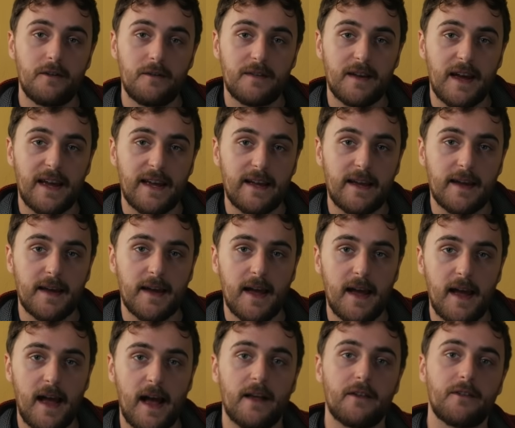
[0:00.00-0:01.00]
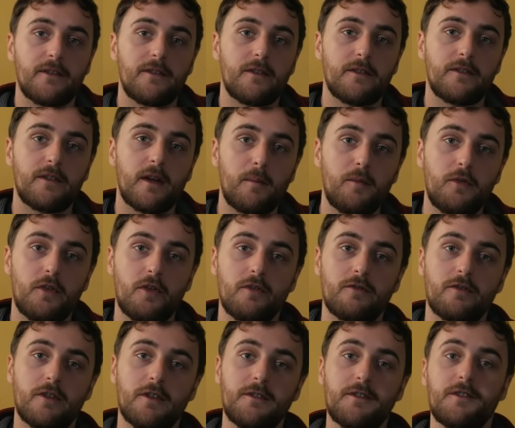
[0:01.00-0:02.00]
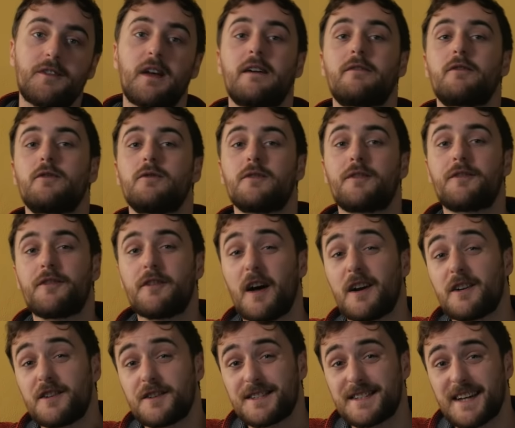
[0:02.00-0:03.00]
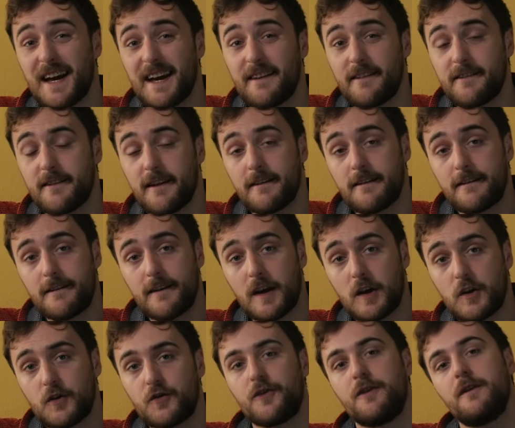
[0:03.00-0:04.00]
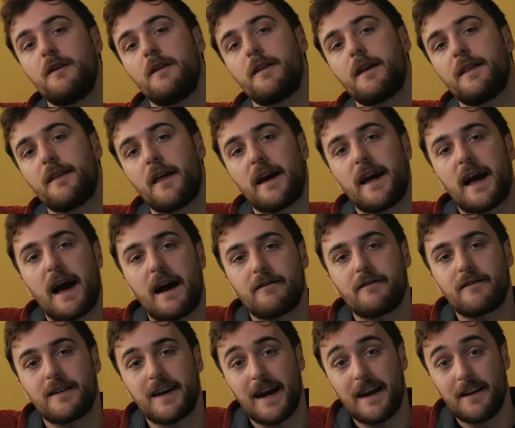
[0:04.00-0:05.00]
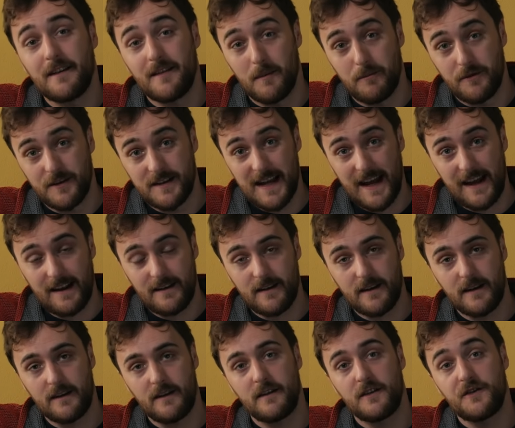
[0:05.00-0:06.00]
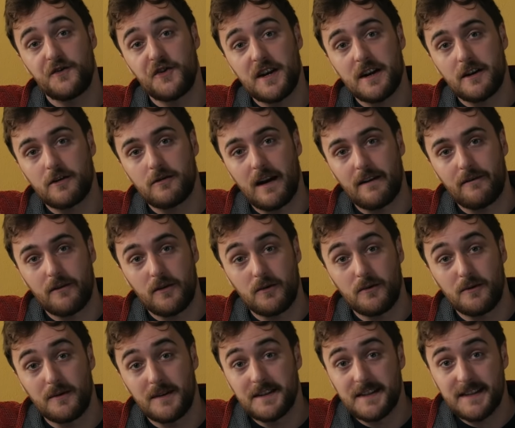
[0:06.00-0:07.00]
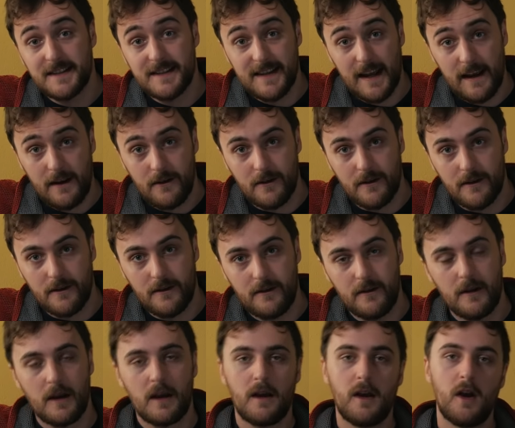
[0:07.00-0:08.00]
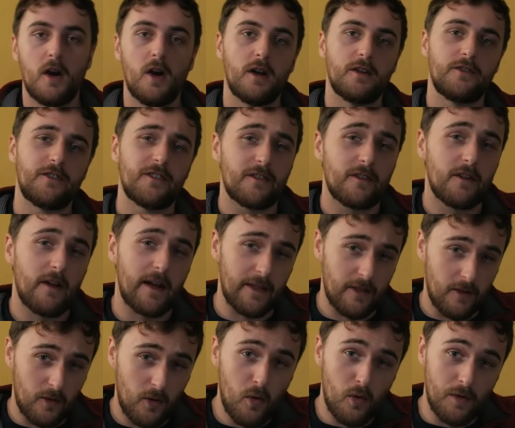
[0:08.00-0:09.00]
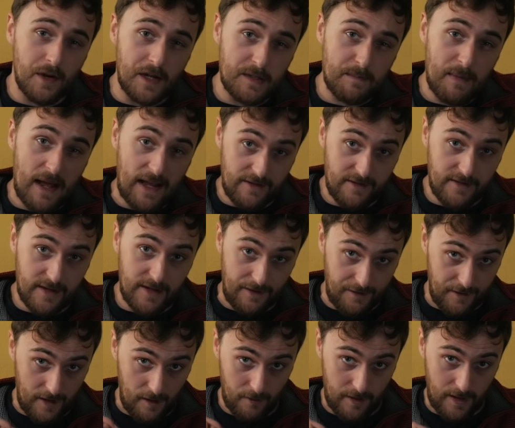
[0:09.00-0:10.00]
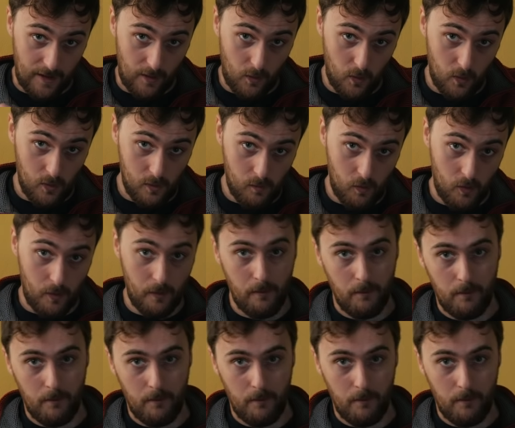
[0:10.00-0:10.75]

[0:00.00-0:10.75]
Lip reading: take care, as some Terrons have caused such a taste sensation that they have gained a protected geographical status, just like the Cornish pasties down in Cornwall.